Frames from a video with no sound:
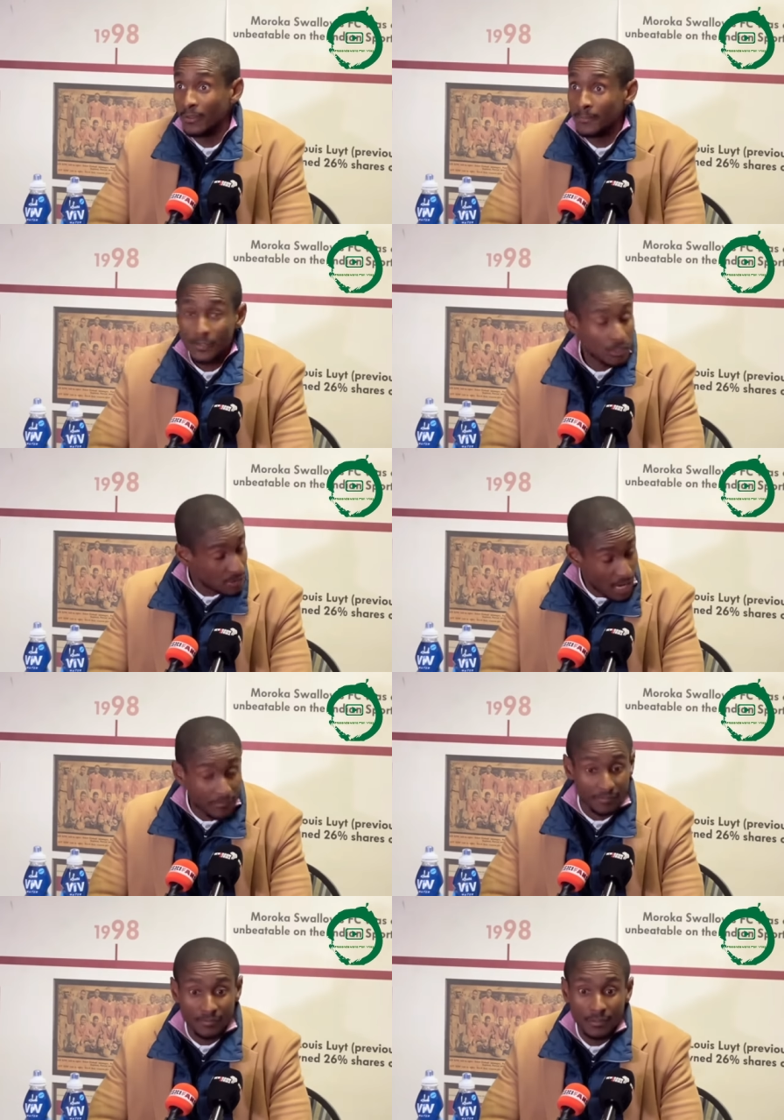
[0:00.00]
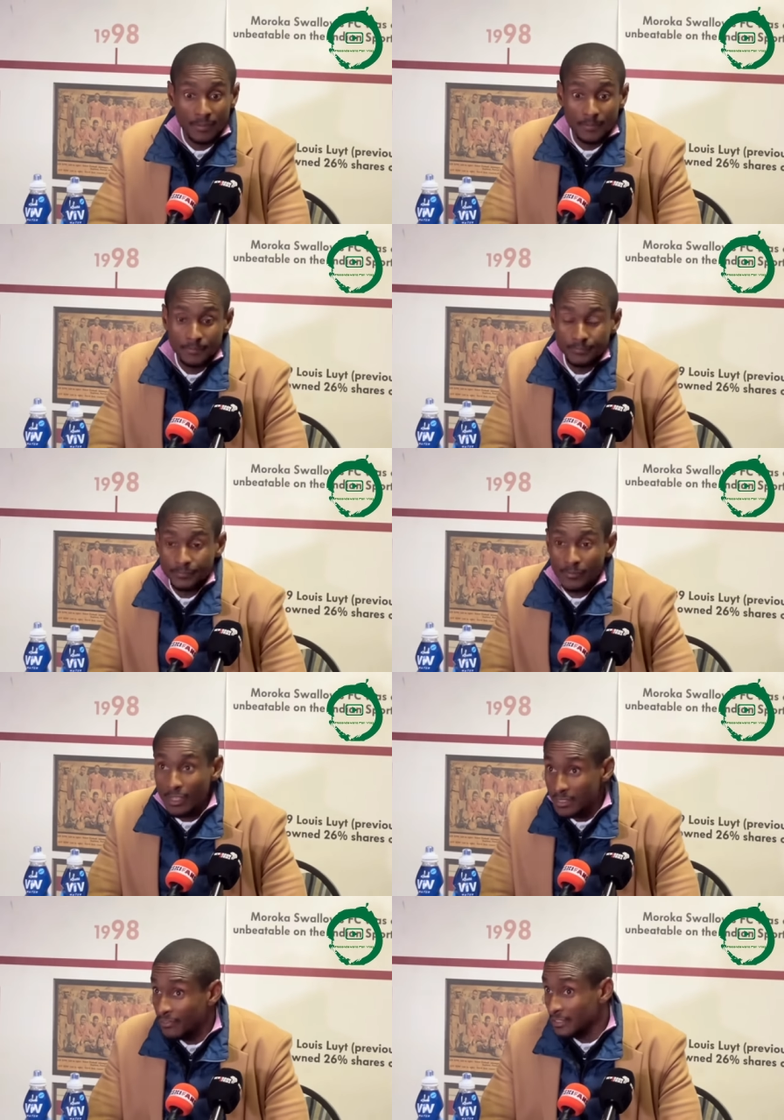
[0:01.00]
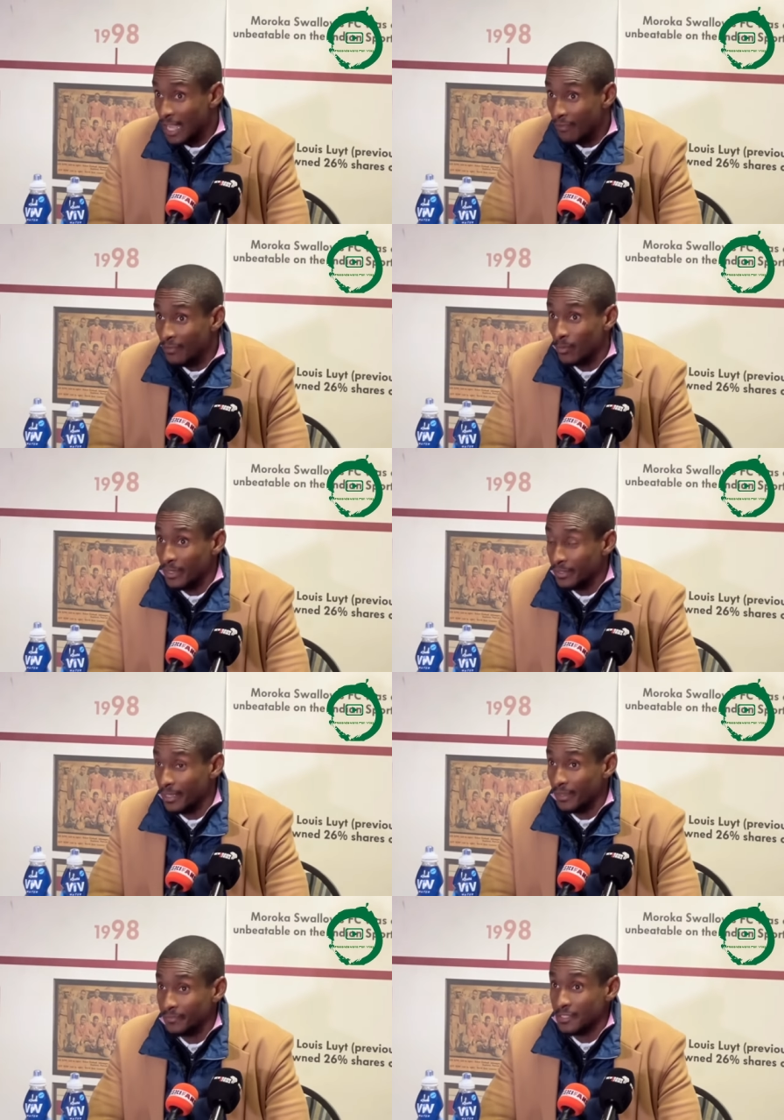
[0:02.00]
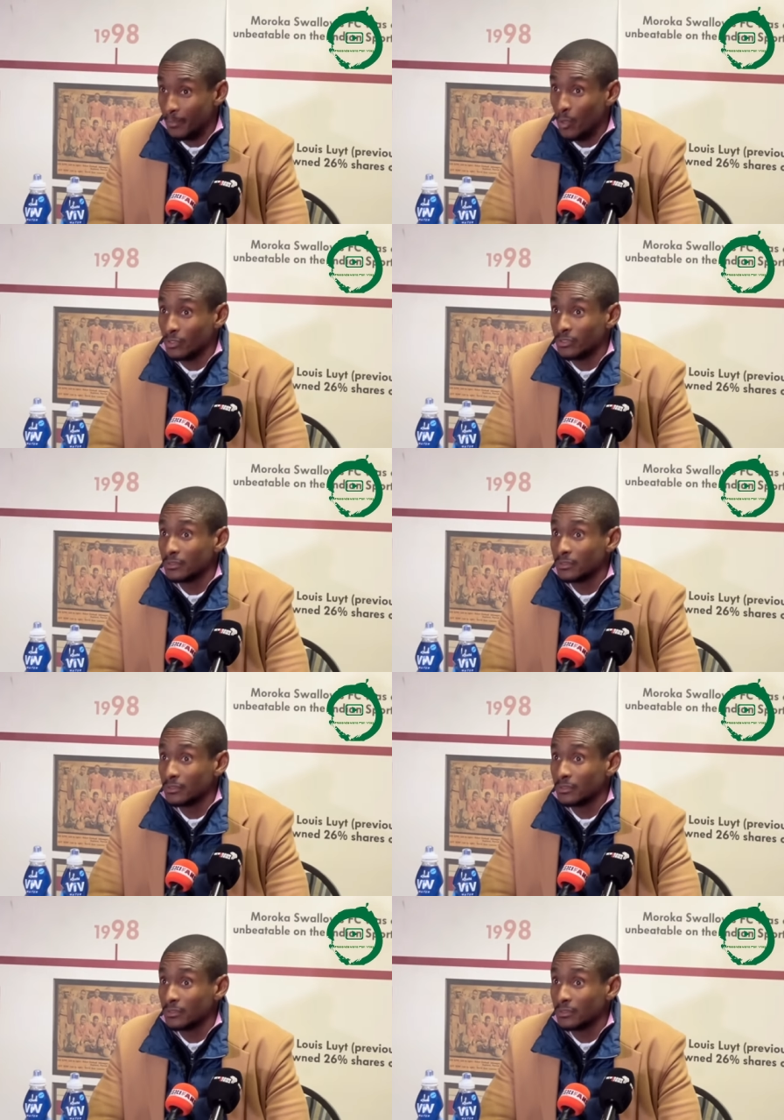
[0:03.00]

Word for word: it's tough it's even tougher when they have support